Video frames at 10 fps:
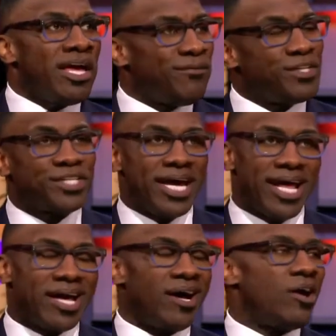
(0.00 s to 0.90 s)
if he sat
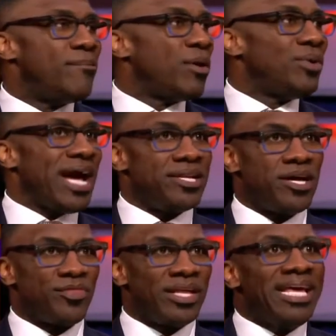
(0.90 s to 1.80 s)
out, oh, man, we got
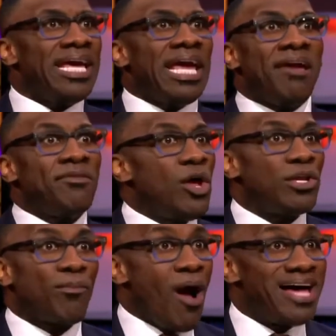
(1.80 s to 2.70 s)
nothing. Even though
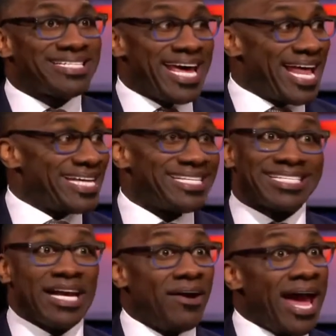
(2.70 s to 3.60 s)
LeBron sat out, you
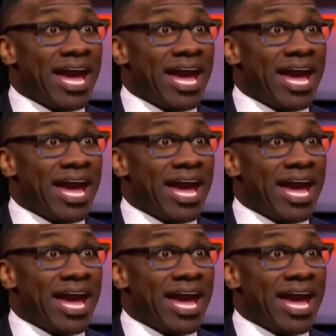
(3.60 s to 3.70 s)
still